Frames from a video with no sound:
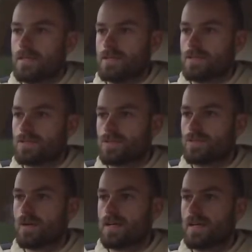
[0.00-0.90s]
So it's got
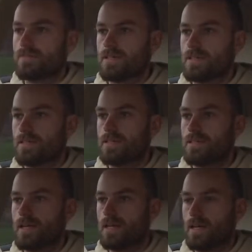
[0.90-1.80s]
quite a clever
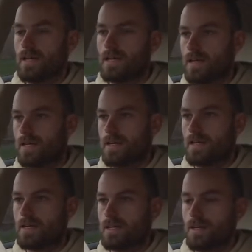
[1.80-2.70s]

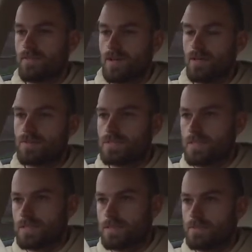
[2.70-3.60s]
hybrid
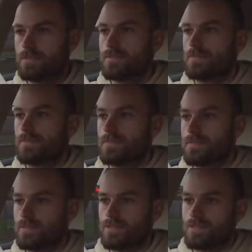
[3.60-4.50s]
system.
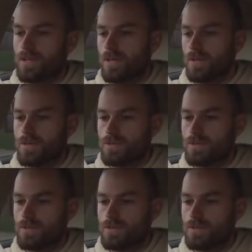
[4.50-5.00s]
So